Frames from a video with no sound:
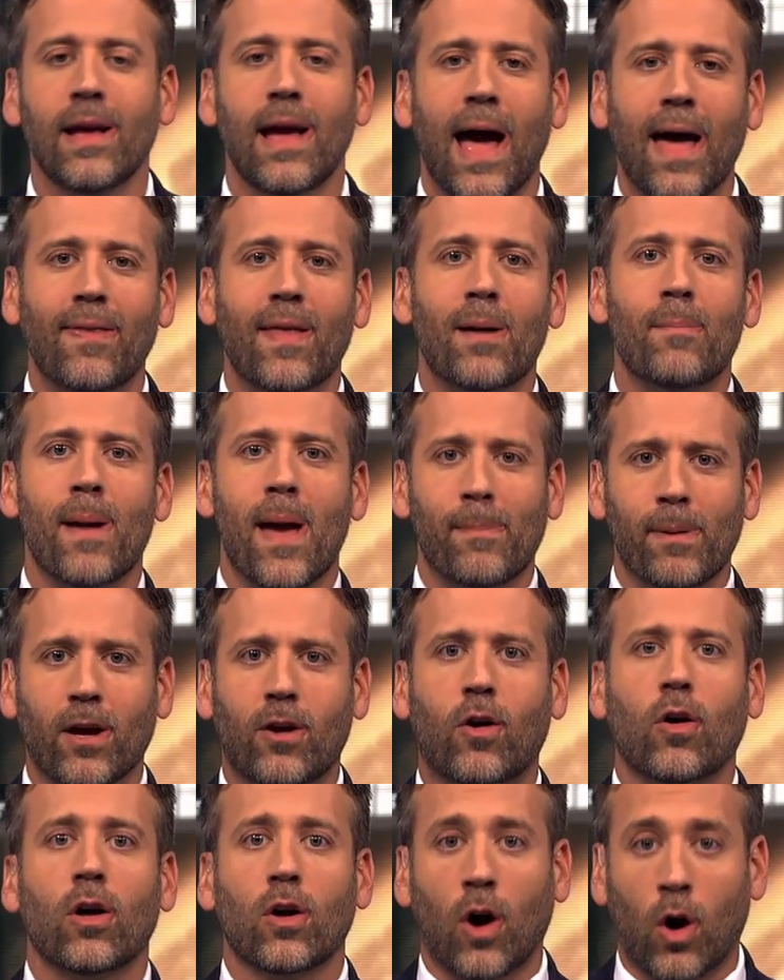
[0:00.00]
And then maybe
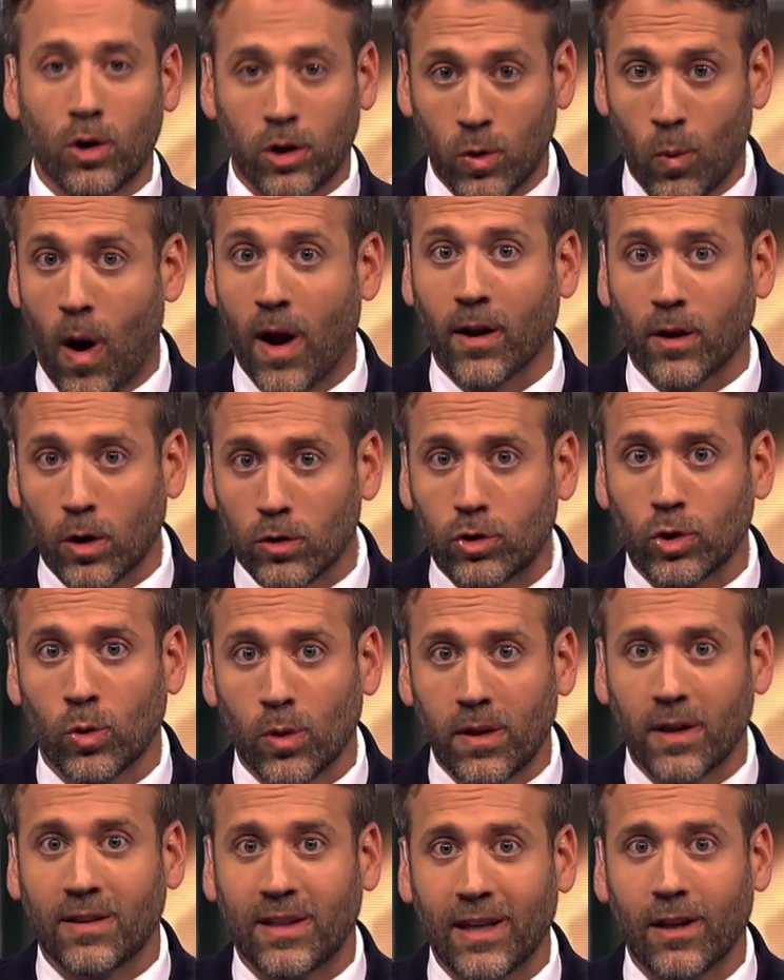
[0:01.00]
you want to go through
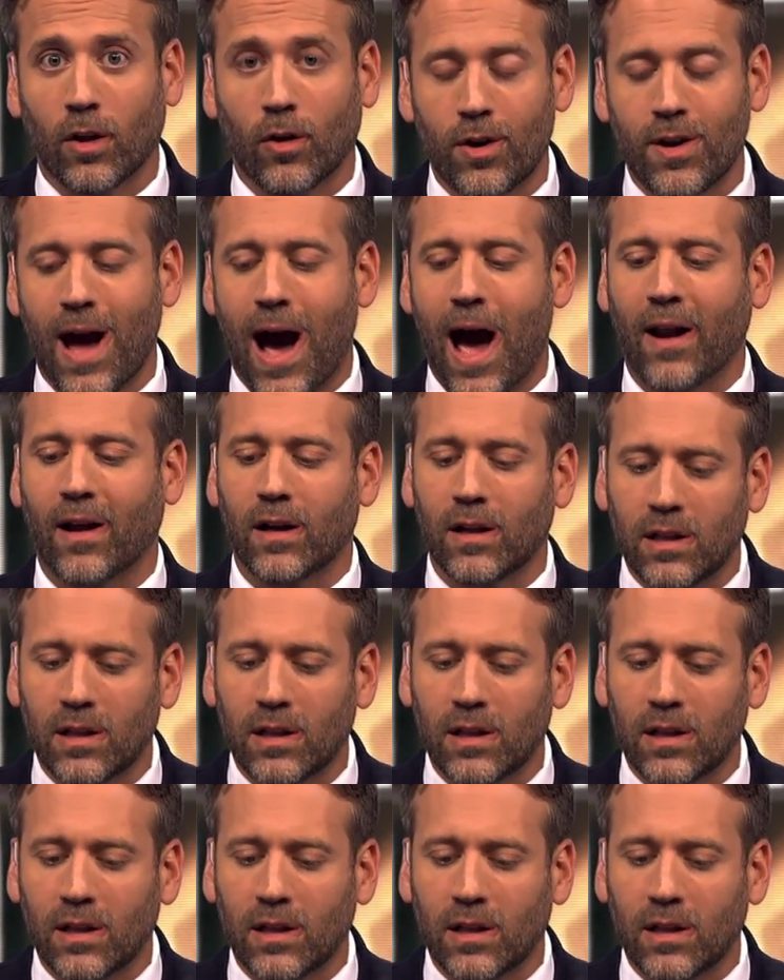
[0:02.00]
with the deal or not.